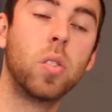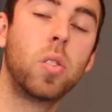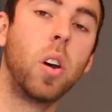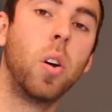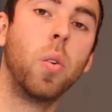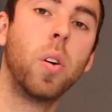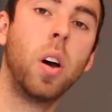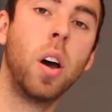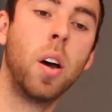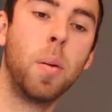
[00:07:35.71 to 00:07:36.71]
So
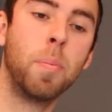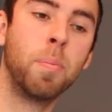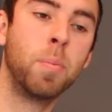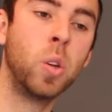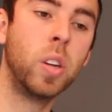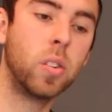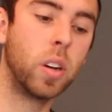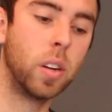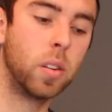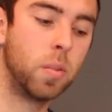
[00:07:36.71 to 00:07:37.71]
you need
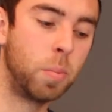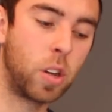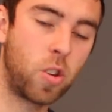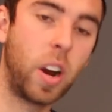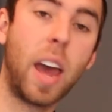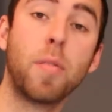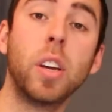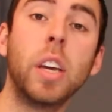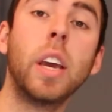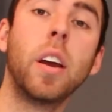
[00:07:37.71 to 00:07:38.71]
to make sure
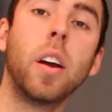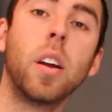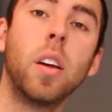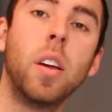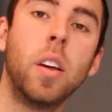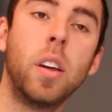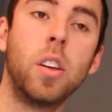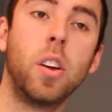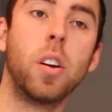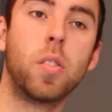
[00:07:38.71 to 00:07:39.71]
every year
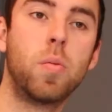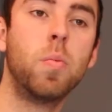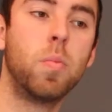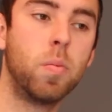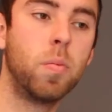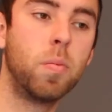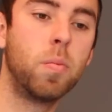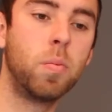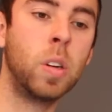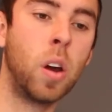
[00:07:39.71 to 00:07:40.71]
you're
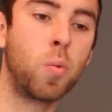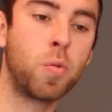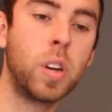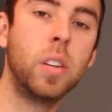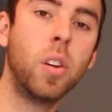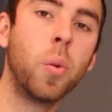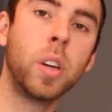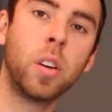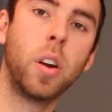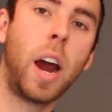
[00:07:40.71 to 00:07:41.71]

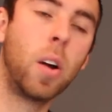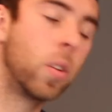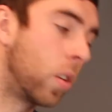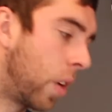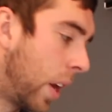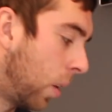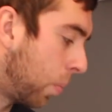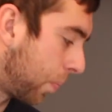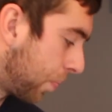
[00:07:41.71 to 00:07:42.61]
redoing your hourly rate.